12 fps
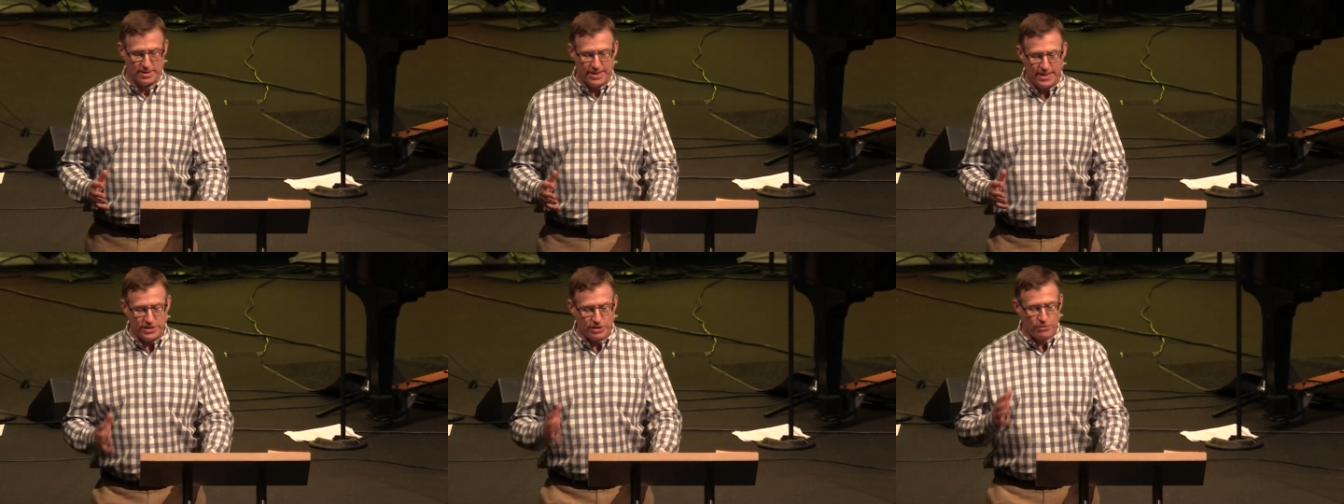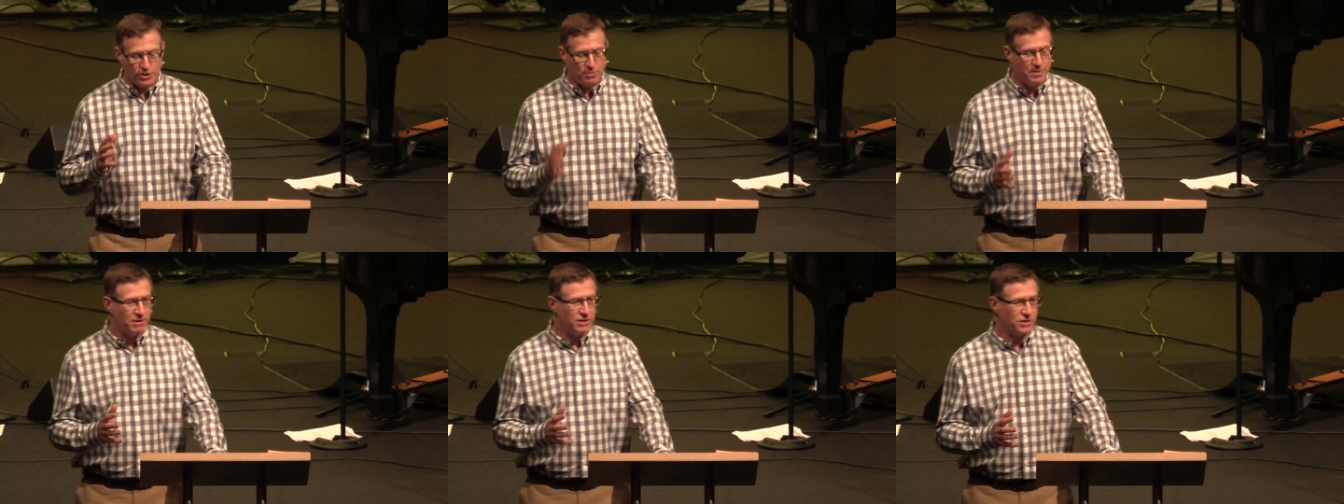He's so
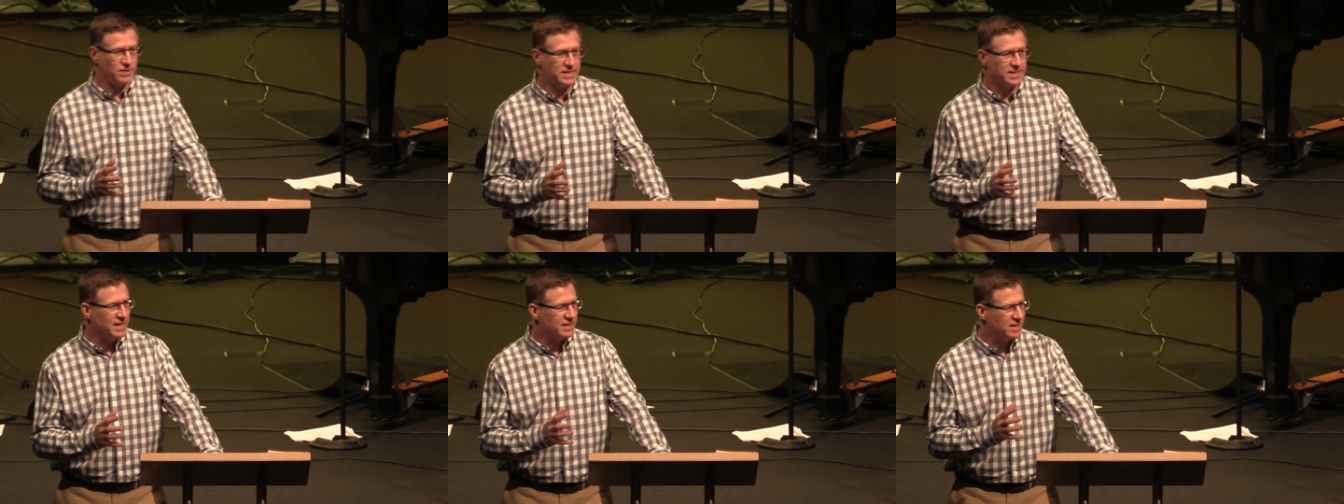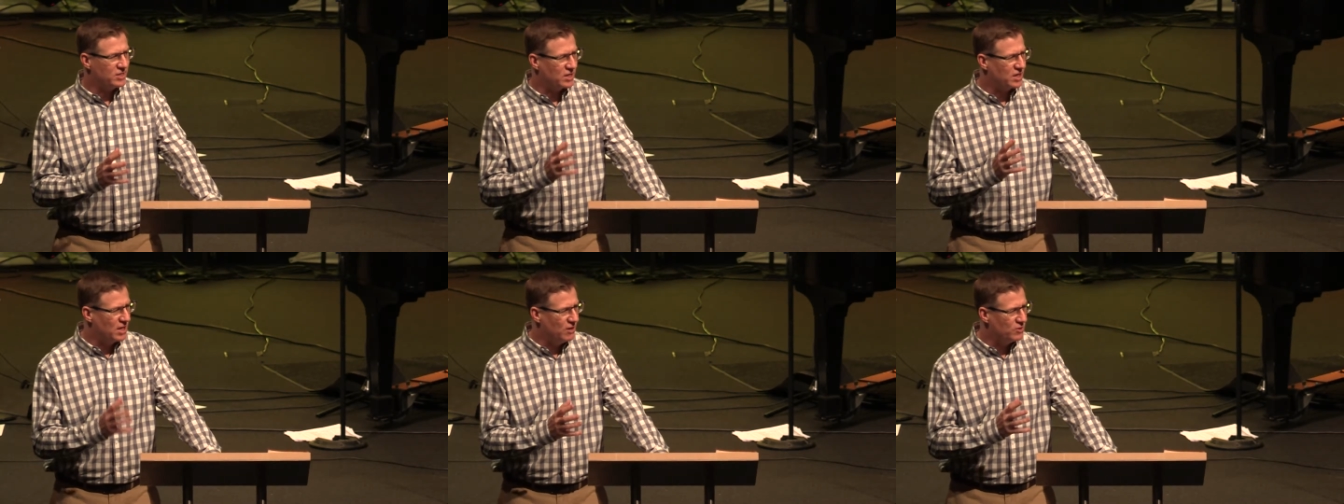spiritual, he's got such a
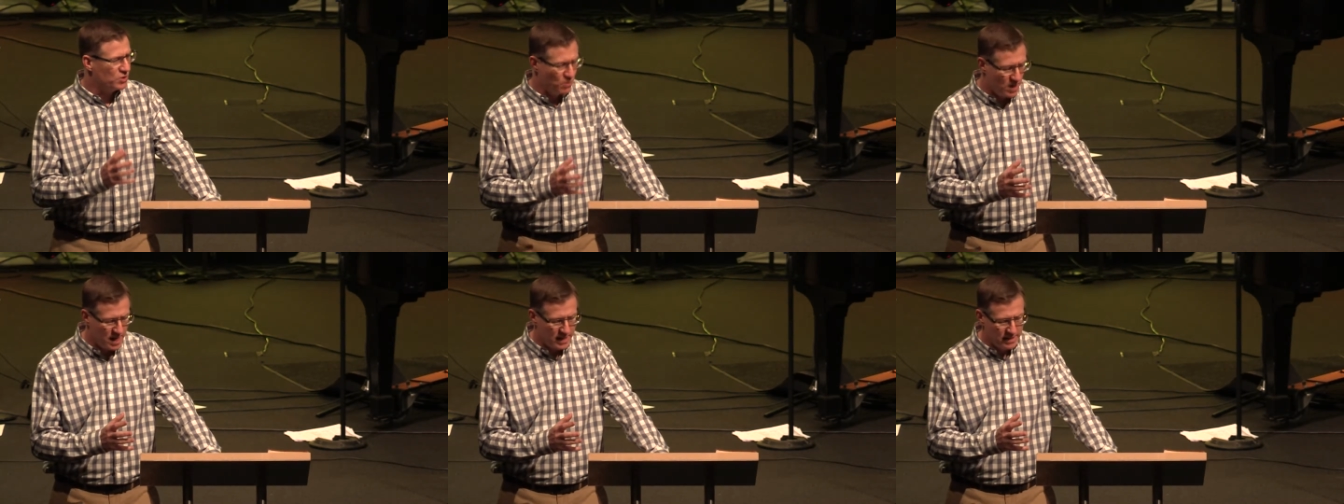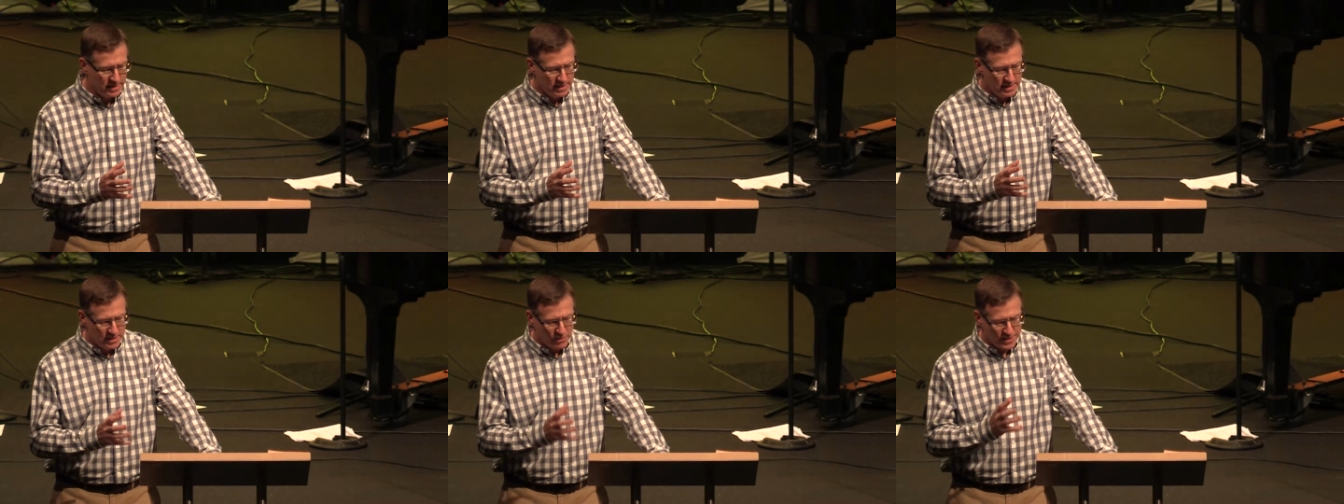close walk
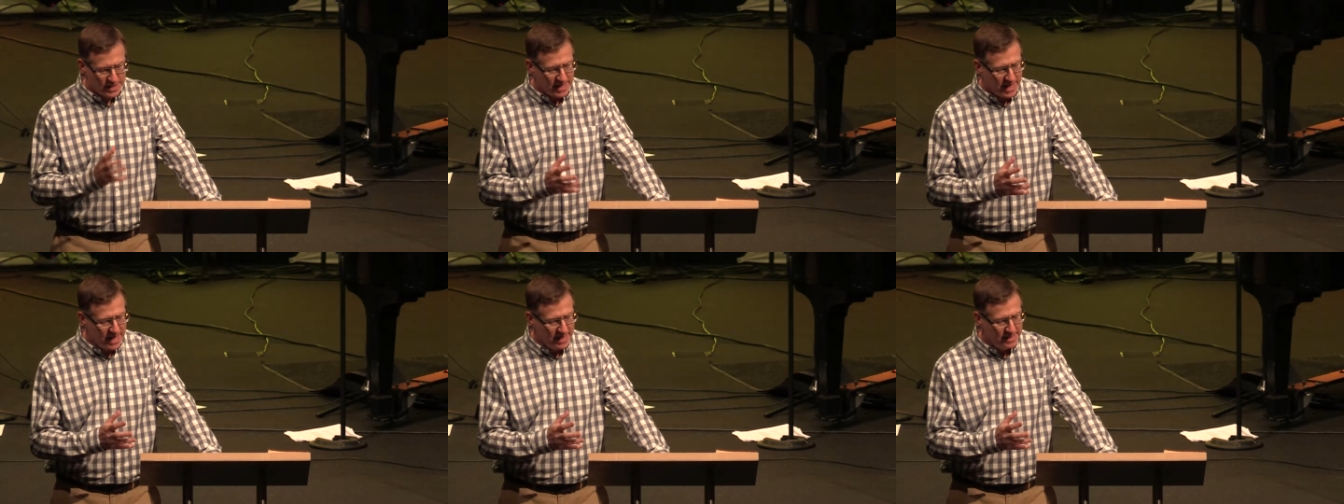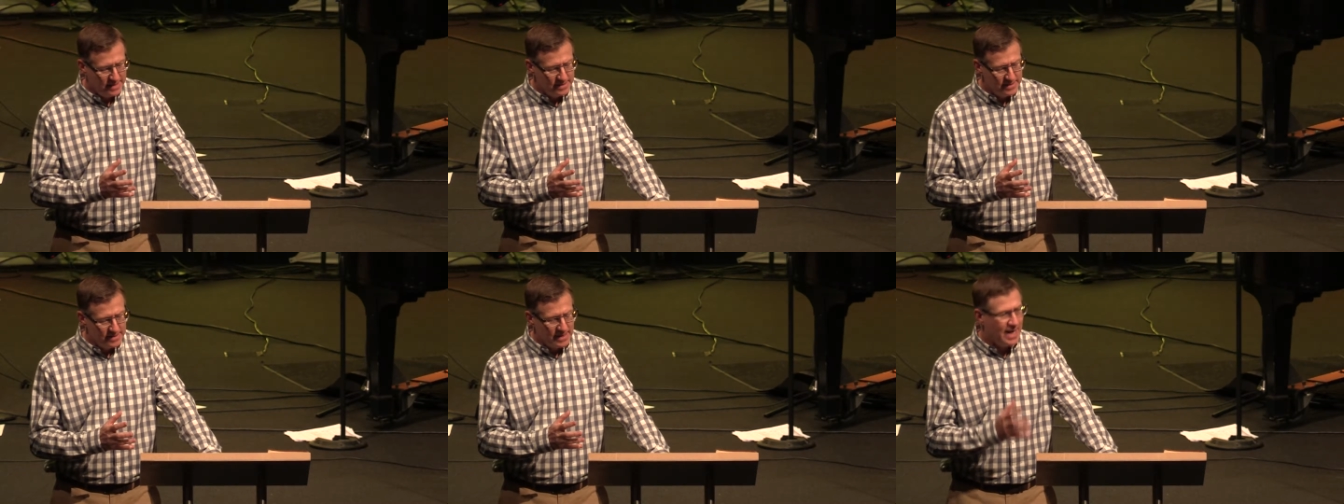with God.
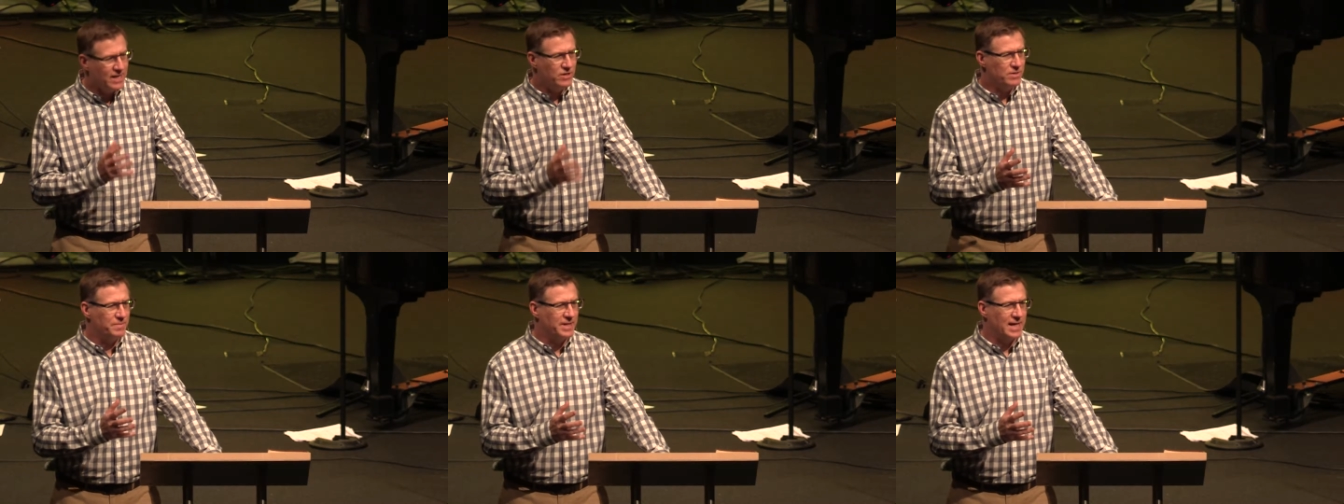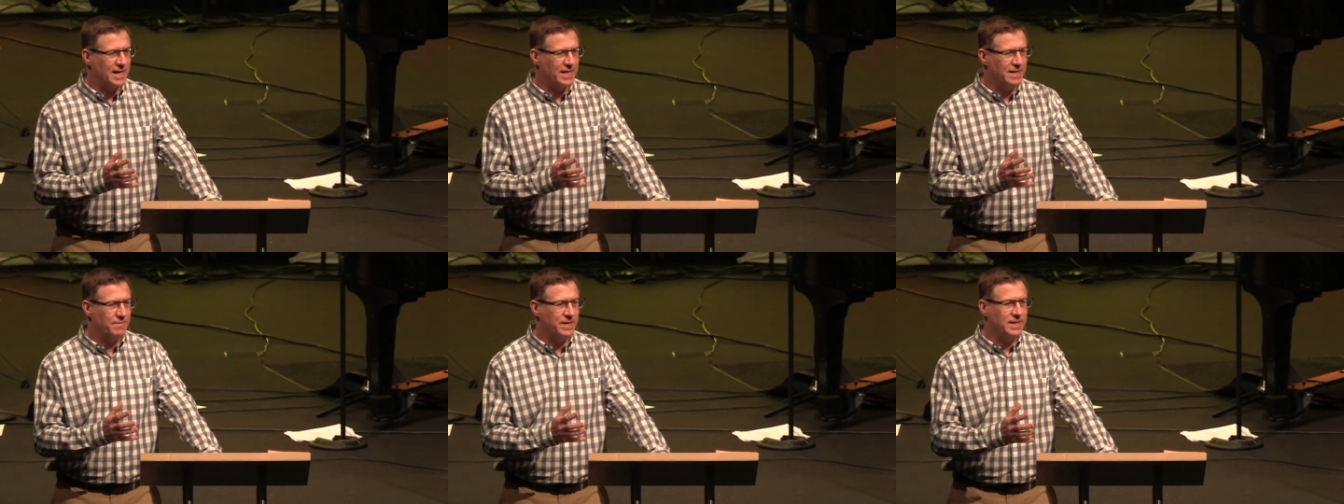I couldn't be like
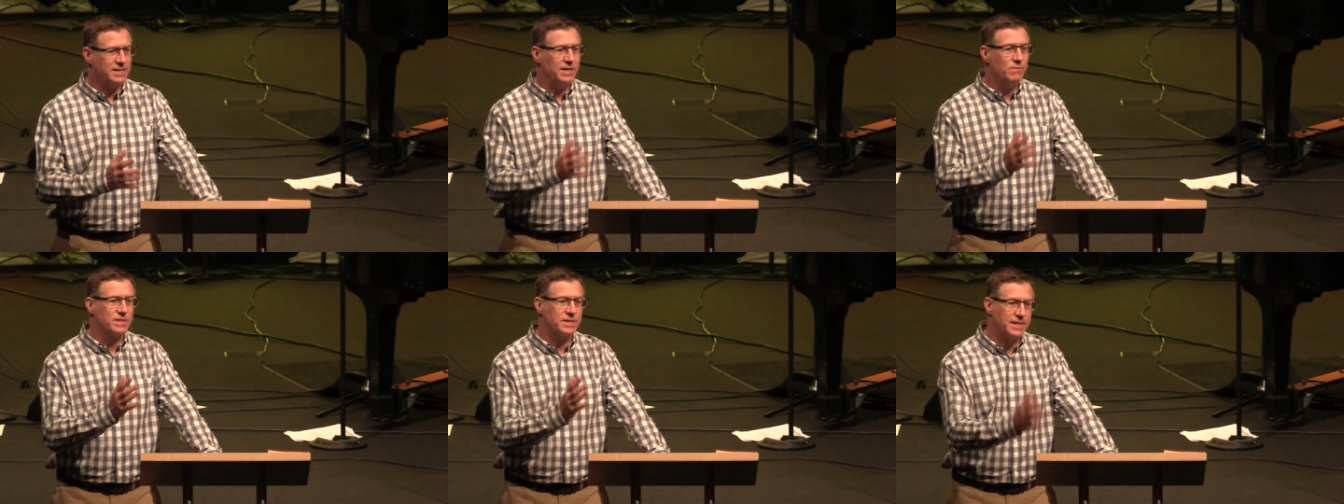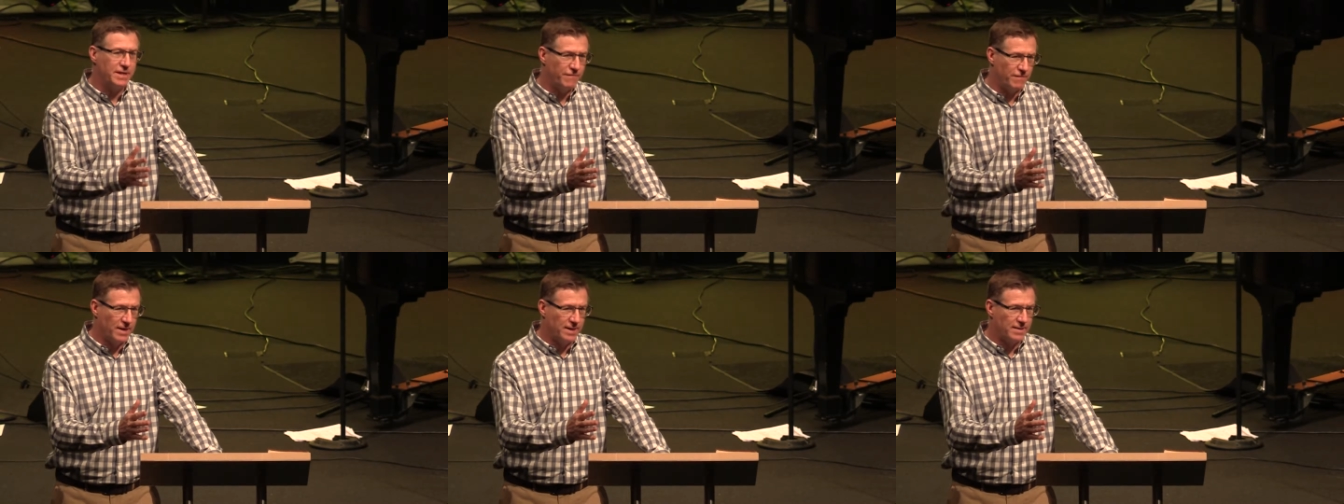him because he was
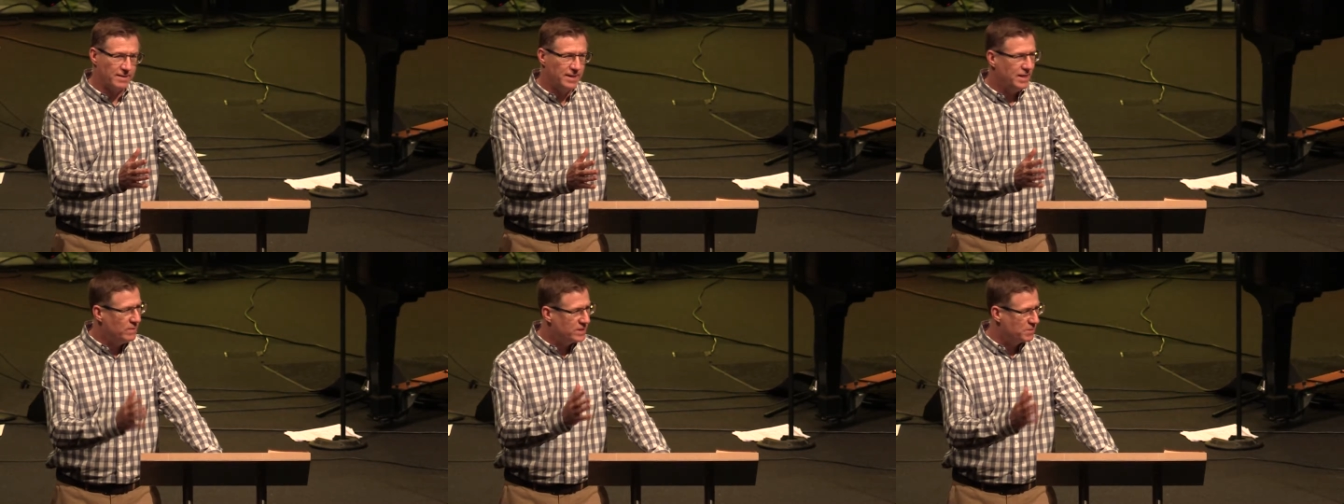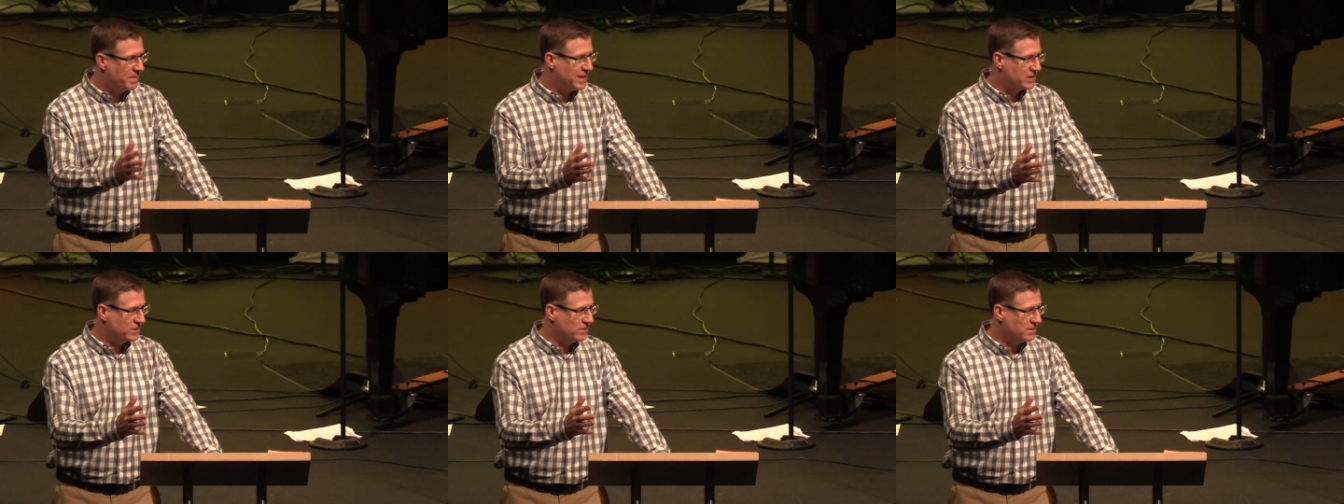different, he was
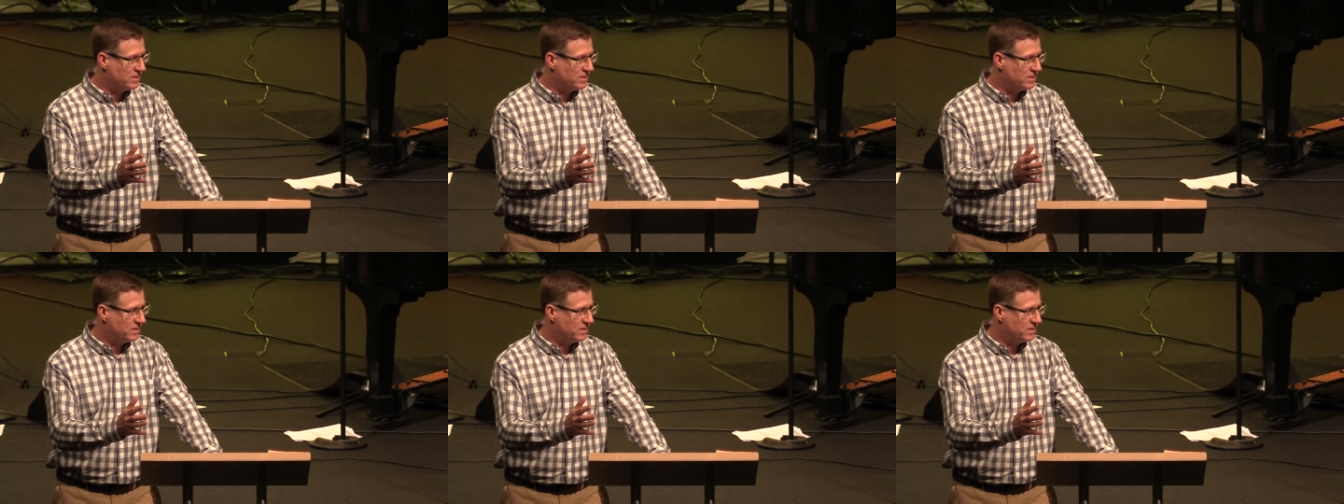special.